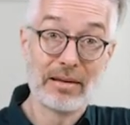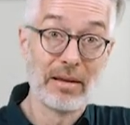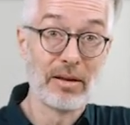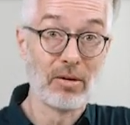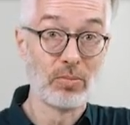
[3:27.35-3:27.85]

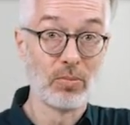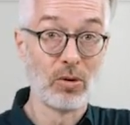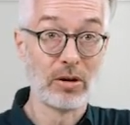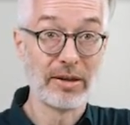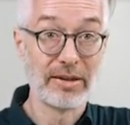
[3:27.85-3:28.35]
under the open
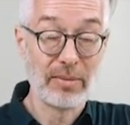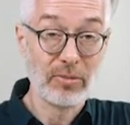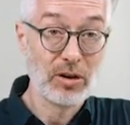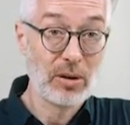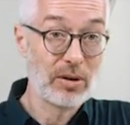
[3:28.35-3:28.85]
world
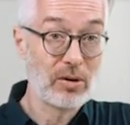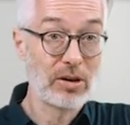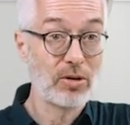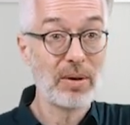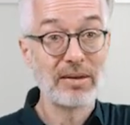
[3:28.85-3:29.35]
assumption our
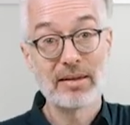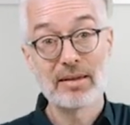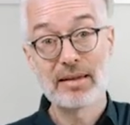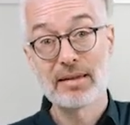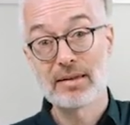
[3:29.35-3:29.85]
knowledge base in
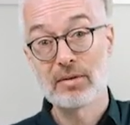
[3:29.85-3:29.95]
the sense